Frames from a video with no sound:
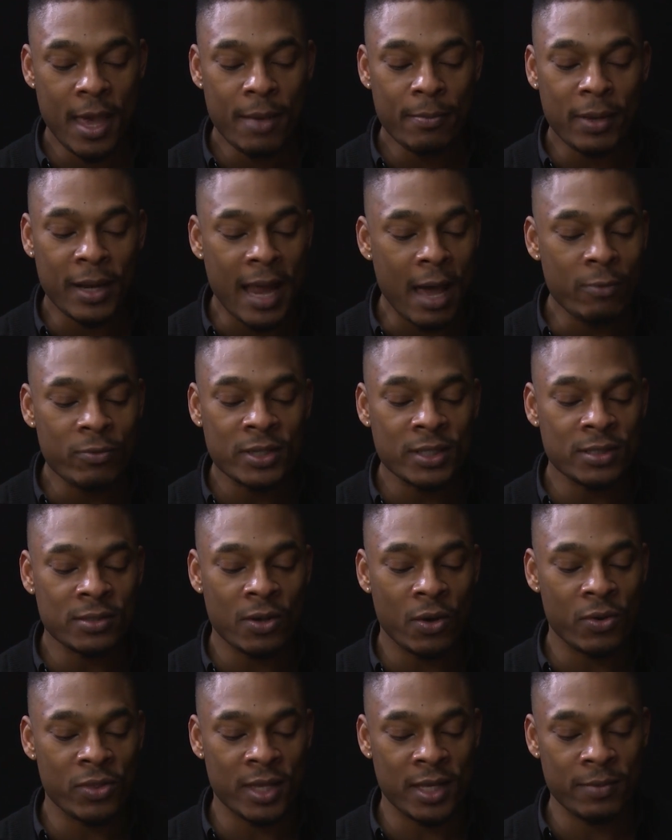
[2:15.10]
But I wouldn't
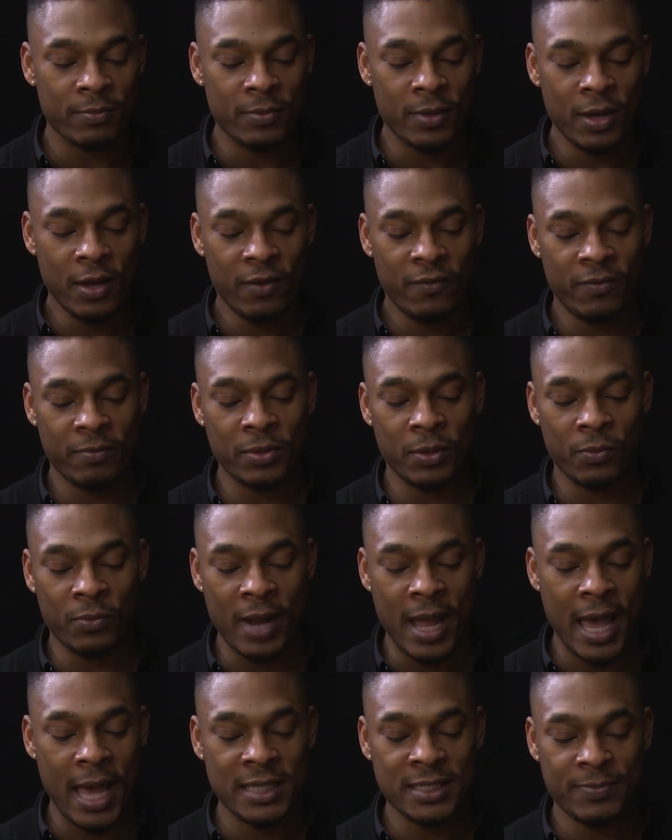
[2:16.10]
know them from the
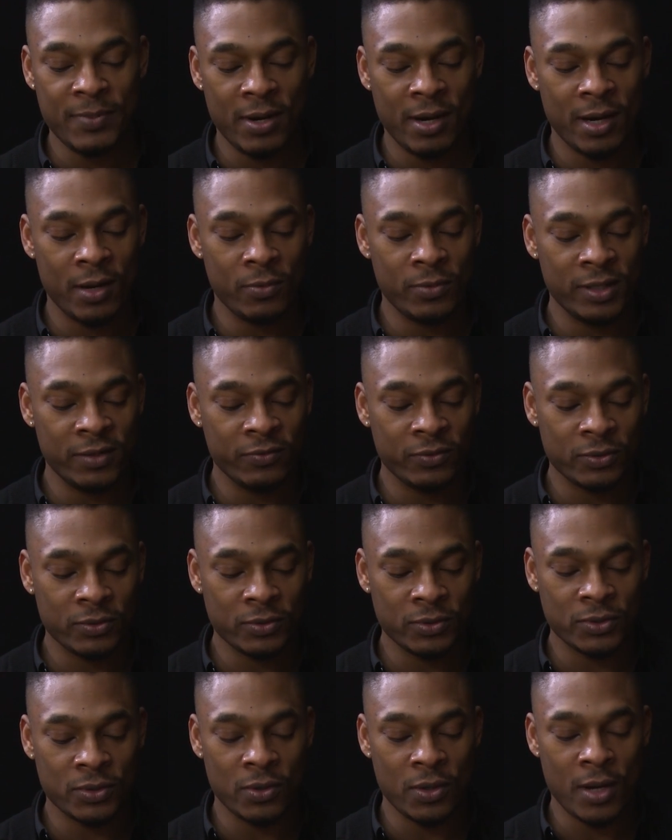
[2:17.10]
raspberry
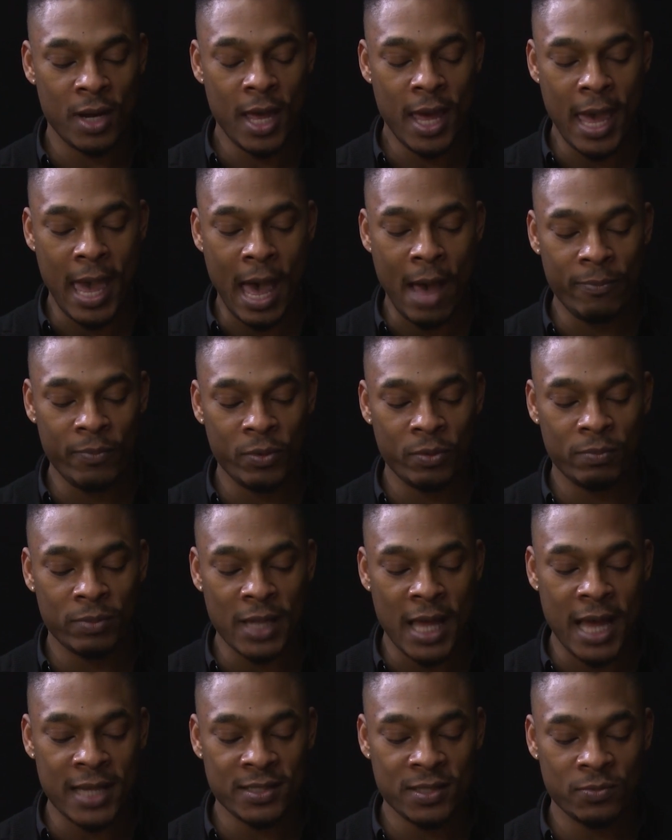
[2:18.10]
weevils or apple
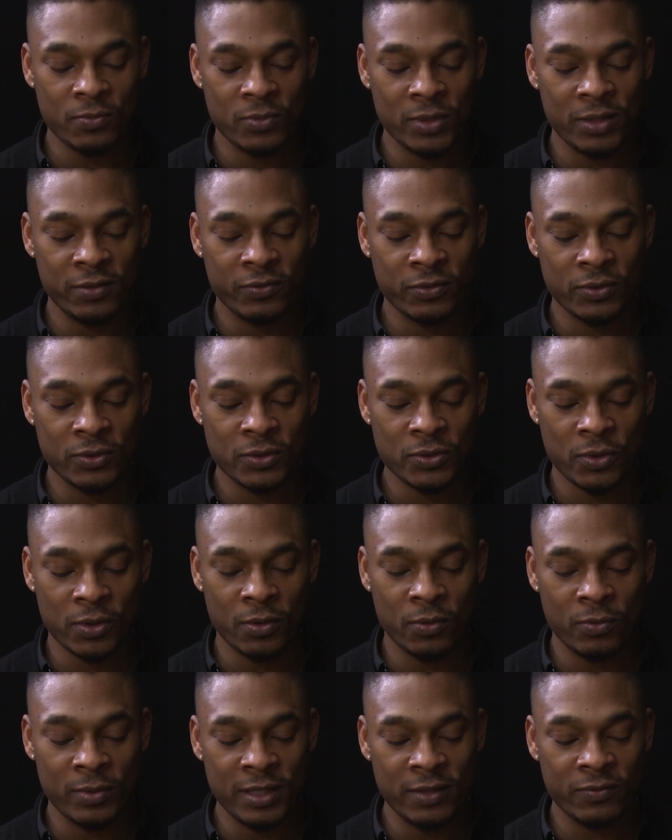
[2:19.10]
blossom weevils or
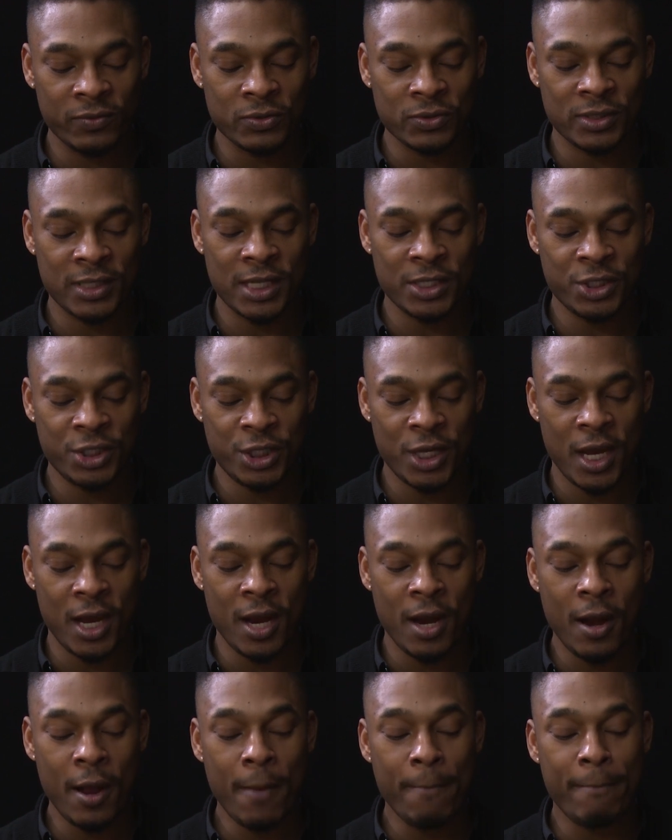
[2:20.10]
the weevils that
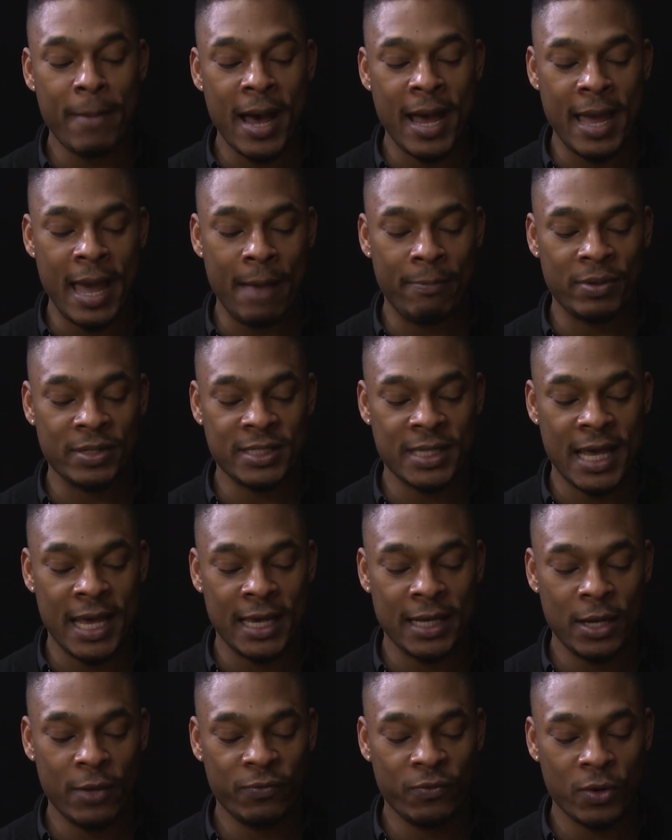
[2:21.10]
share my
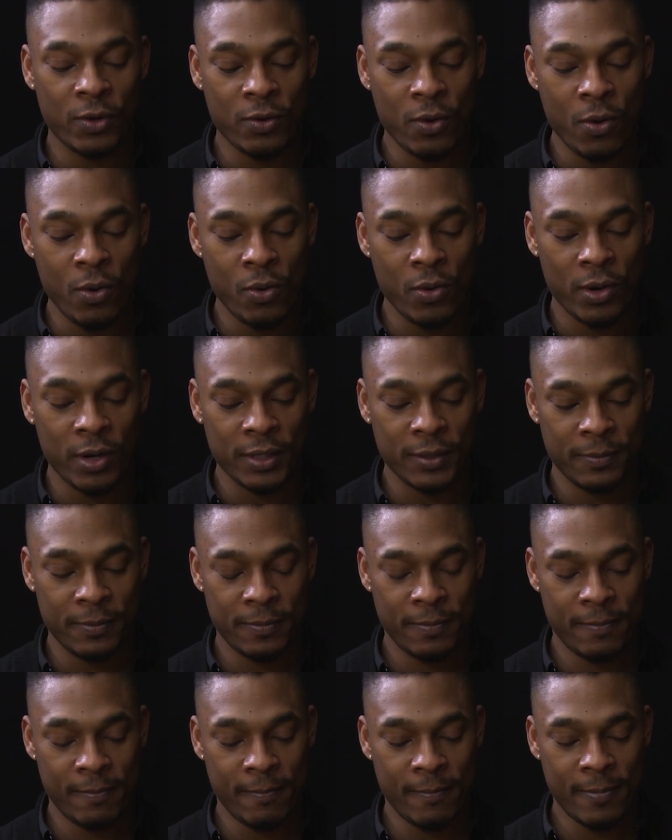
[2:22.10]
appetite for corn.
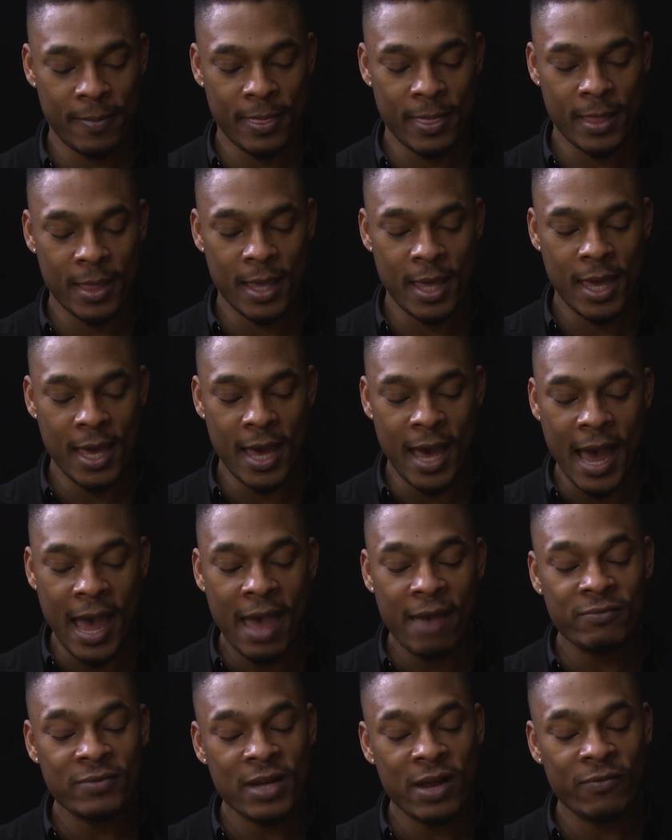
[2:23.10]
I
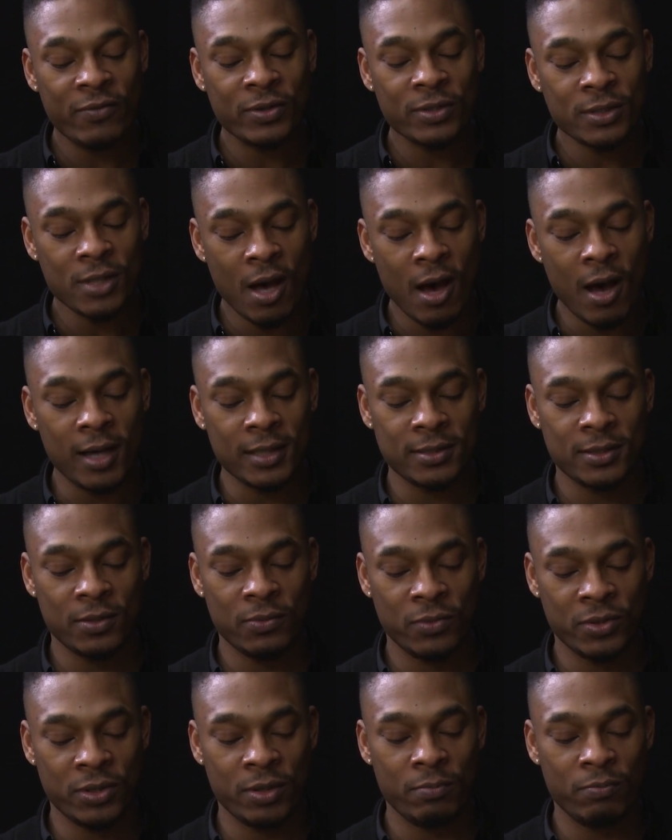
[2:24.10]
have never talked
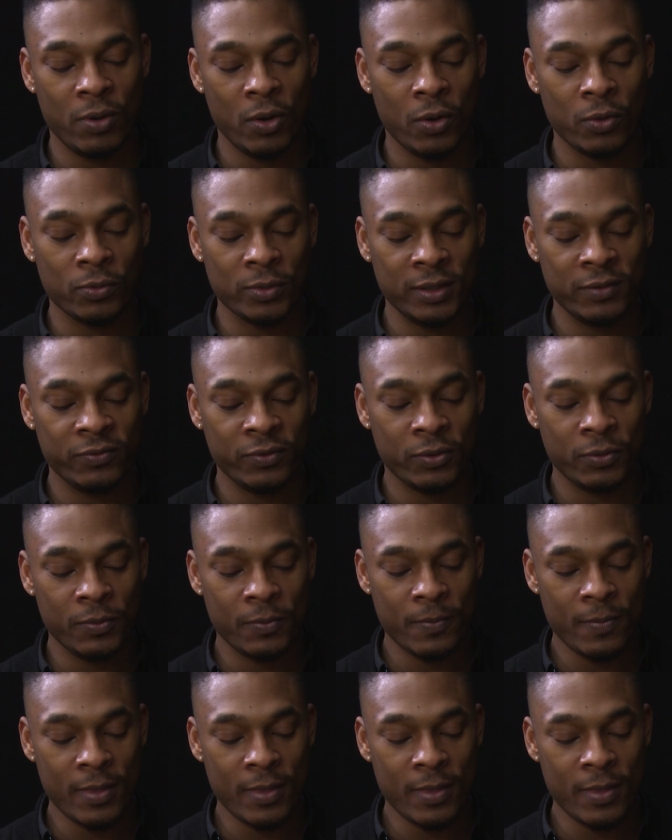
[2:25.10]
with a boll weevil,